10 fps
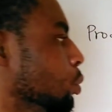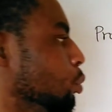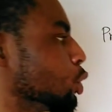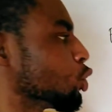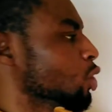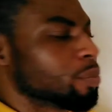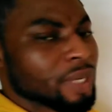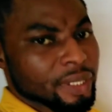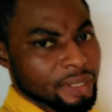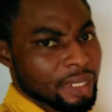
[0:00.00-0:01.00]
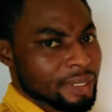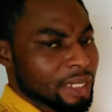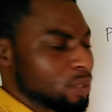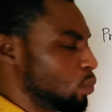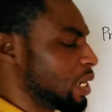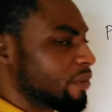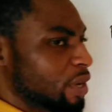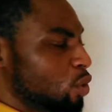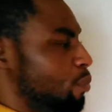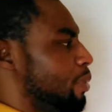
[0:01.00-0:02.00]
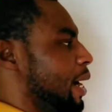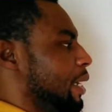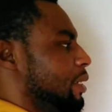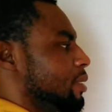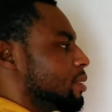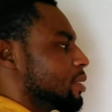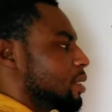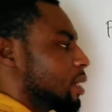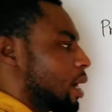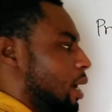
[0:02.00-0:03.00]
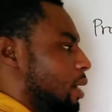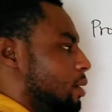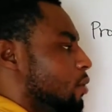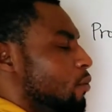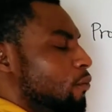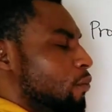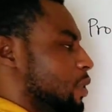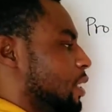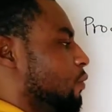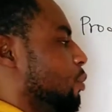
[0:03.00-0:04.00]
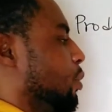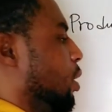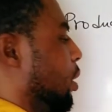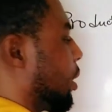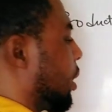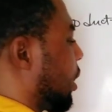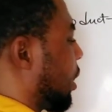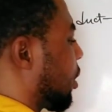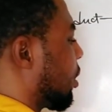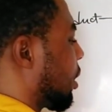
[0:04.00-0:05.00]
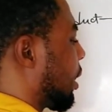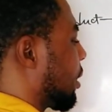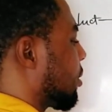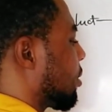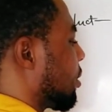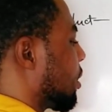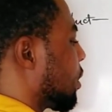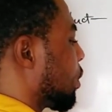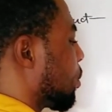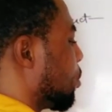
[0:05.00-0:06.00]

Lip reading: But Shop B says that whenever you buy this car for 7 million naira, you're going to get 6